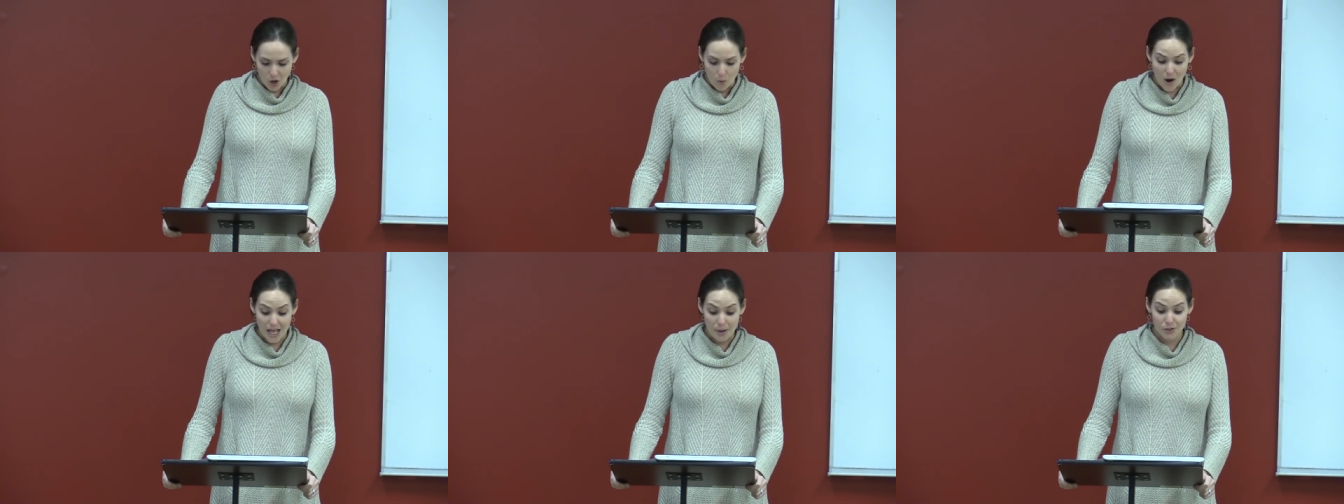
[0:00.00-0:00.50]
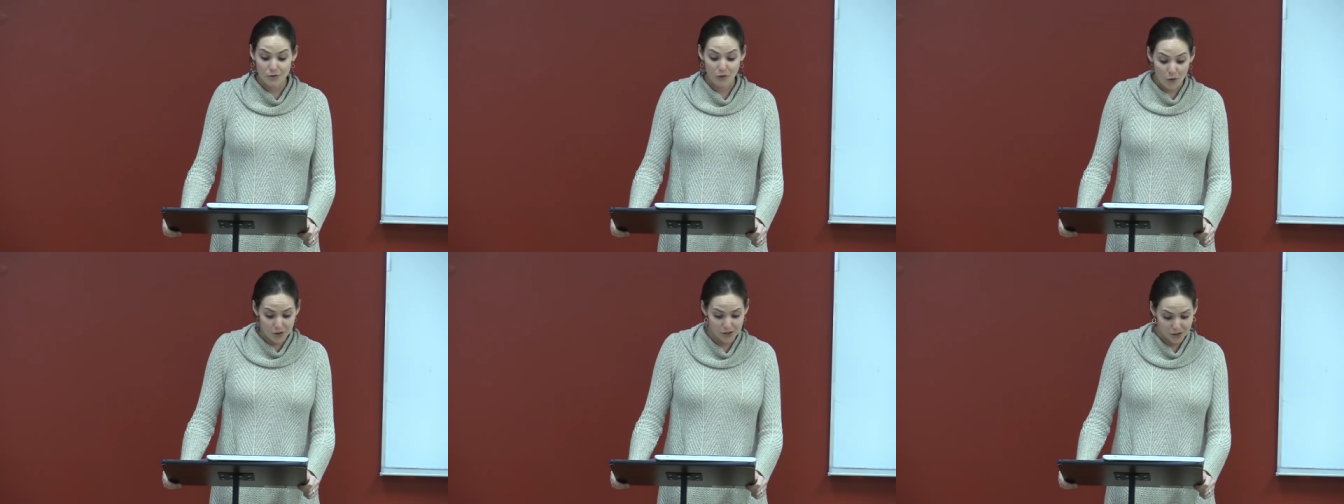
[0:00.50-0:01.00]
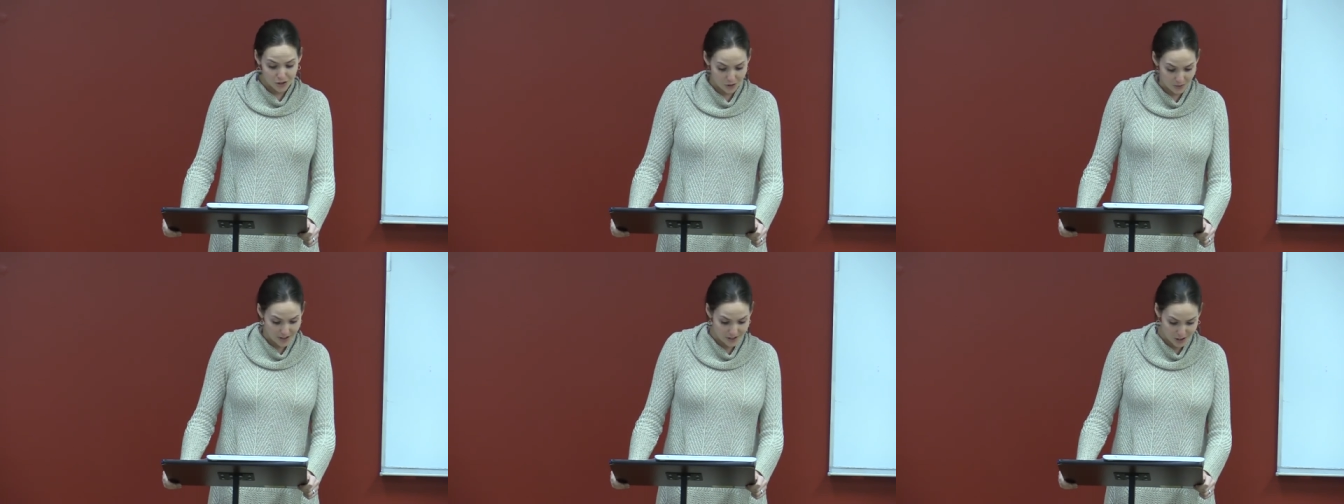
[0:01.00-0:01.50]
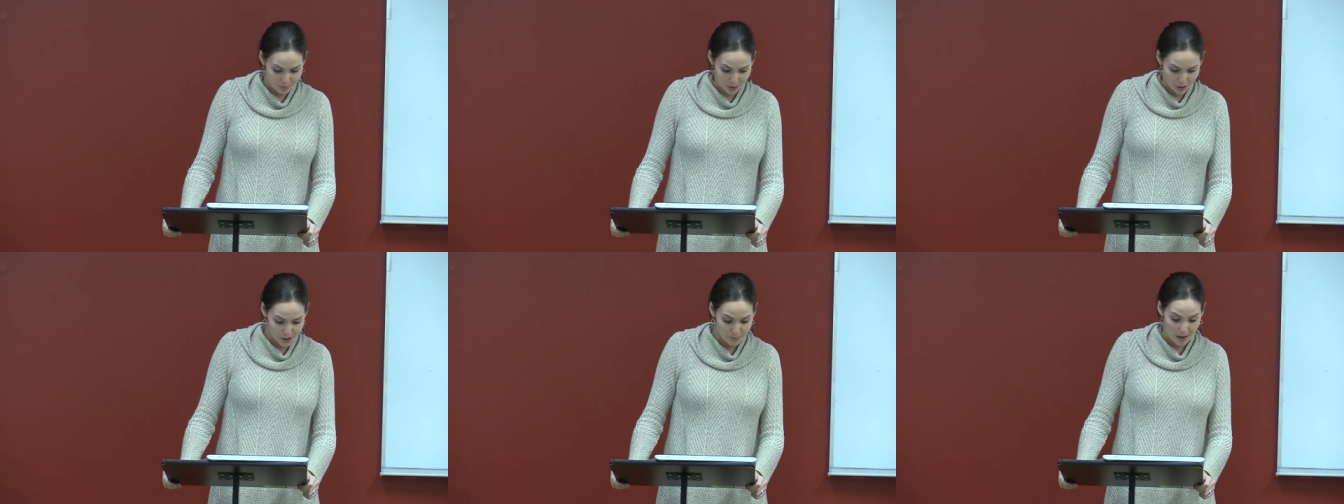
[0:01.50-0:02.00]
While I was forced to read these
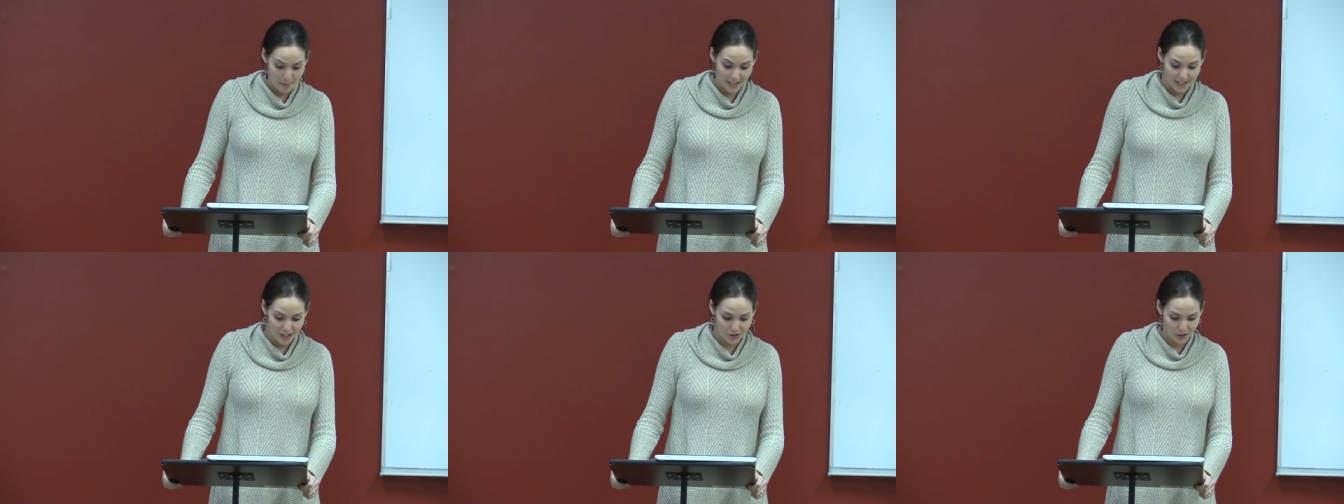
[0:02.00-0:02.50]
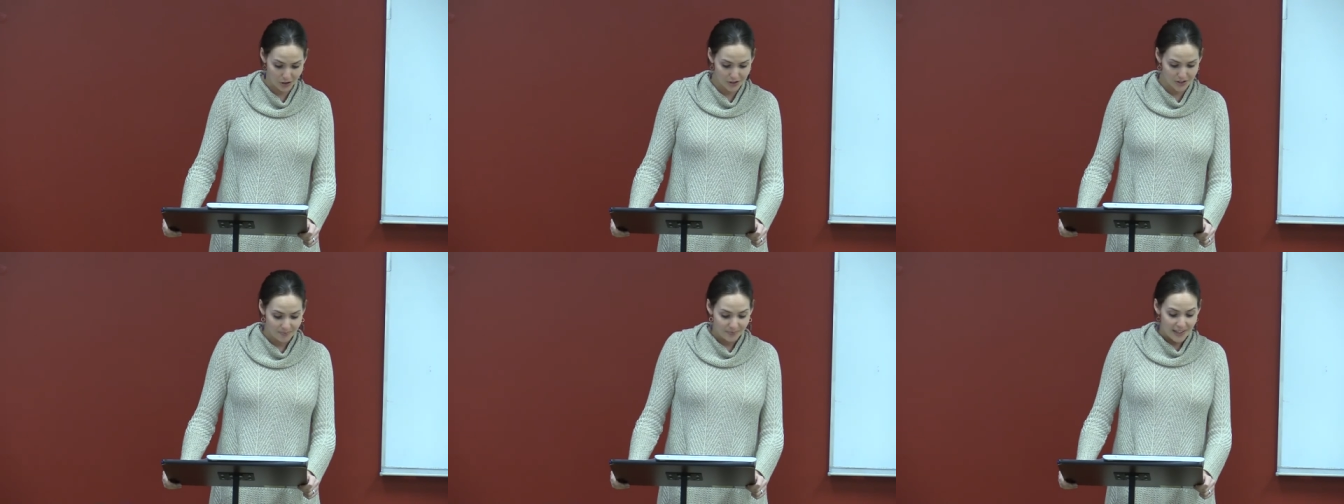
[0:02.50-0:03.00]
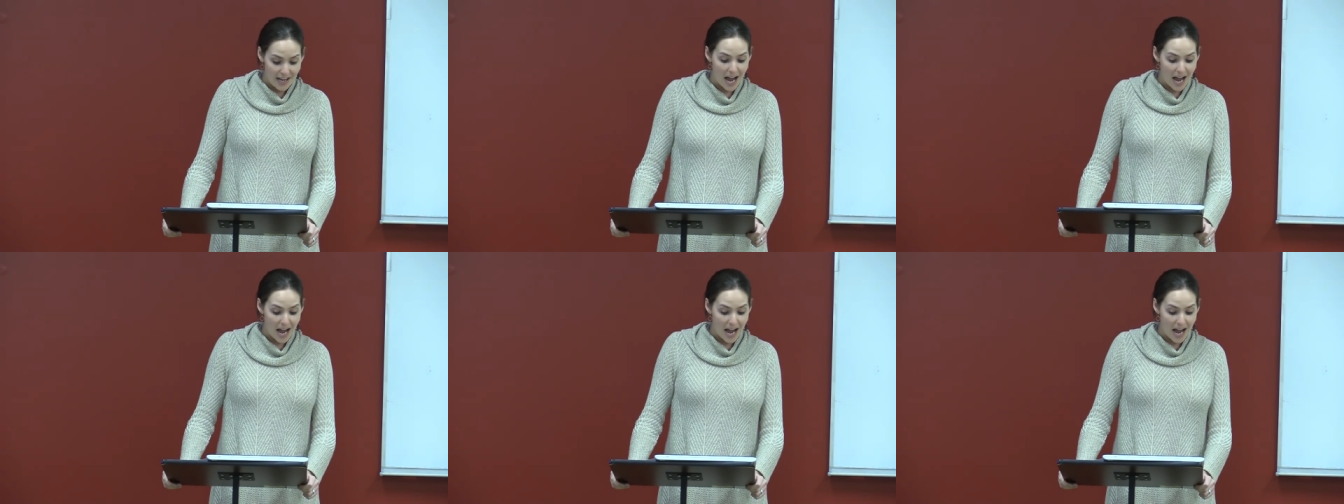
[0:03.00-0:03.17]
books by my teachers,